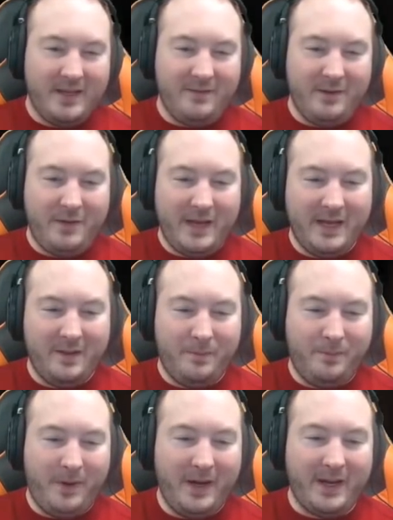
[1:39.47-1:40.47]
even if he had a
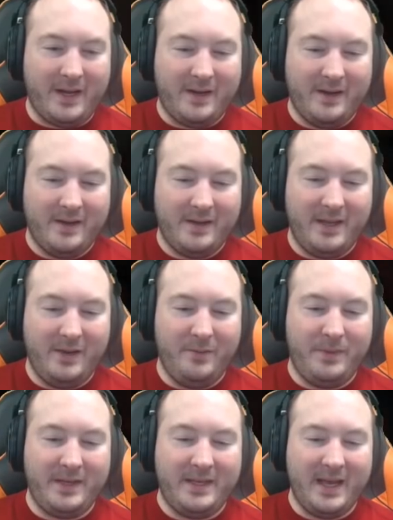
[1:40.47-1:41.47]
bike, he would
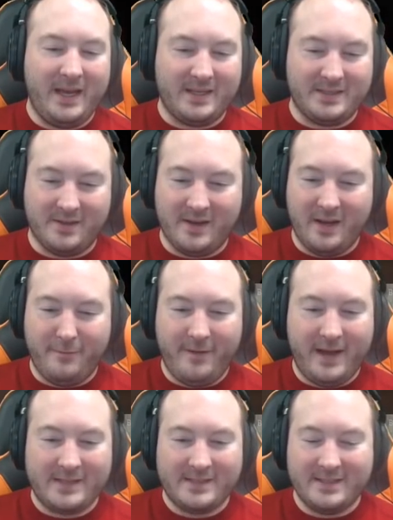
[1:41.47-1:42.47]
be dead, because look how
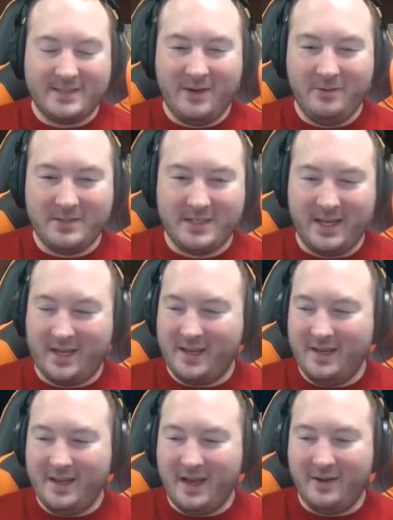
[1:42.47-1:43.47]
fast the zone's
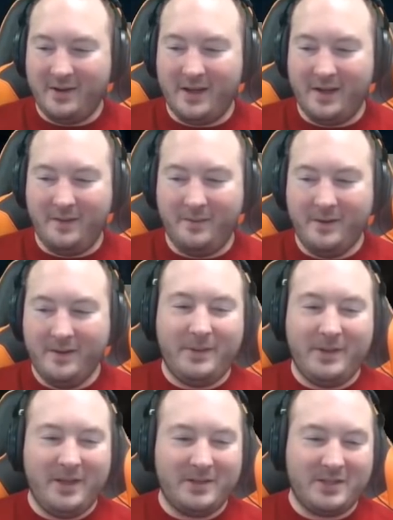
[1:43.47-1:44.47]
ticking down on him. I
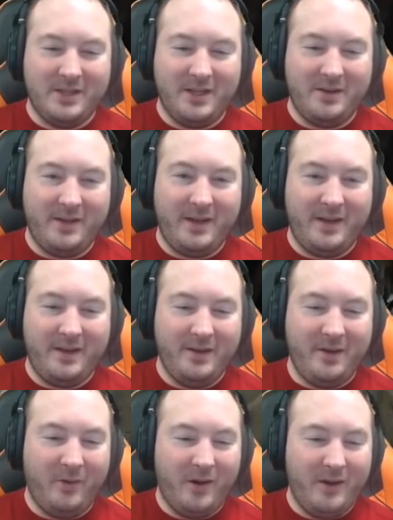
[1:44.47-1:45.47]
mean, there's literally
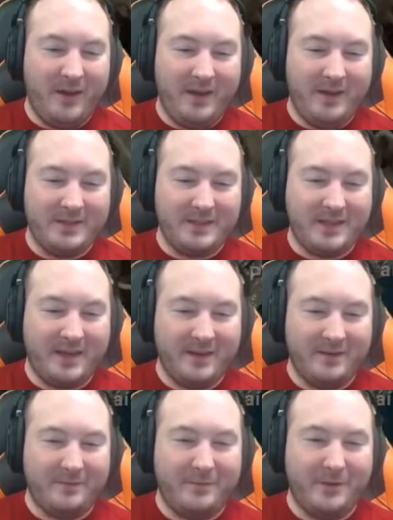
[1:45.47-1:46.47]
no one in his
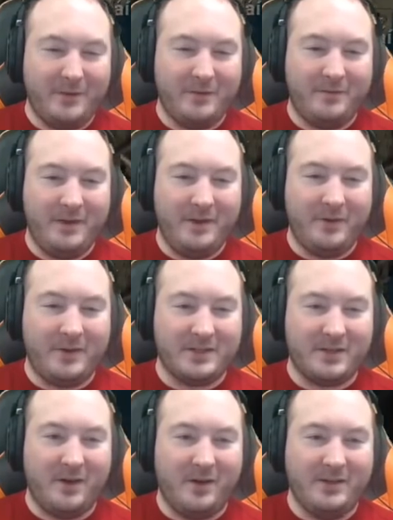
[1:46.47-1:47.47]
entire field of view because
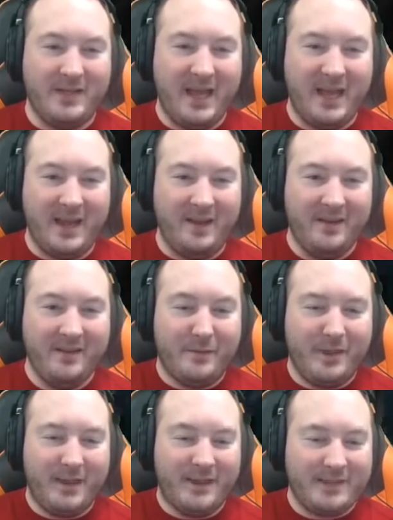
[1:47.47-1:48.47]
they're all dead from
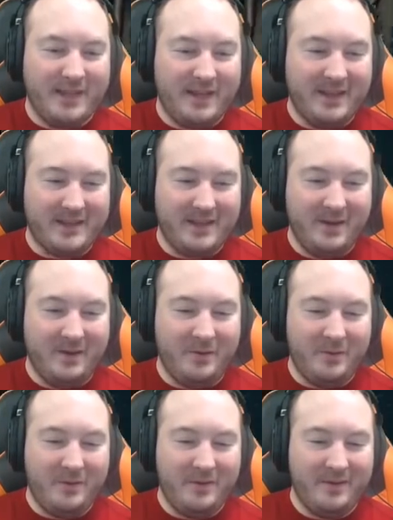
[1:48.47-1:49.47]
being outside the zone.
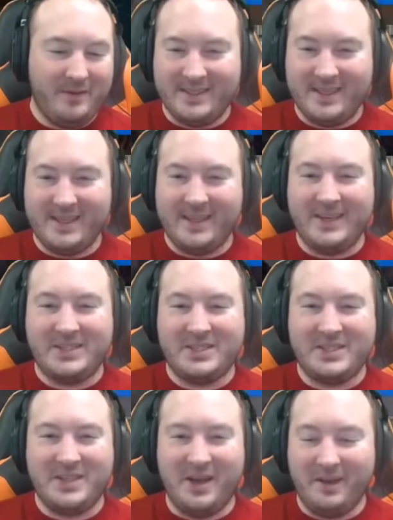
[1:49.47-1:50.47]
Does he get, like,
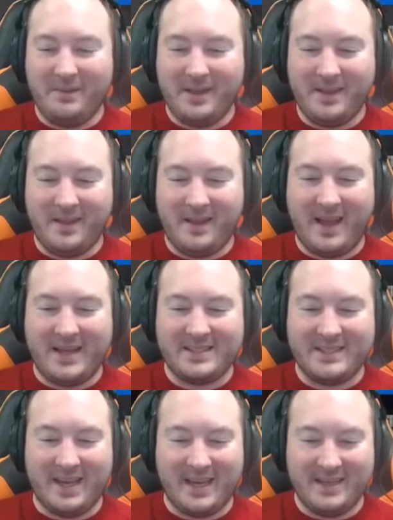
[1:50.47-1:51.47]
sniped at the
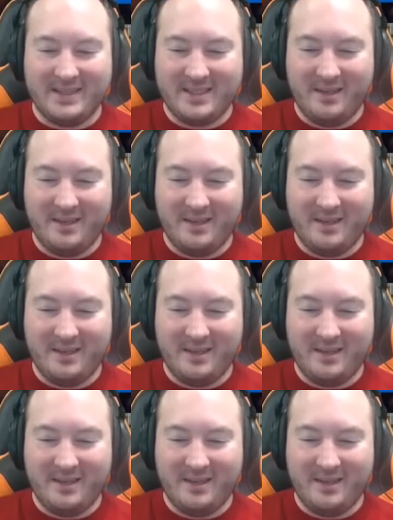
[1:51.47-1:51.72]
last second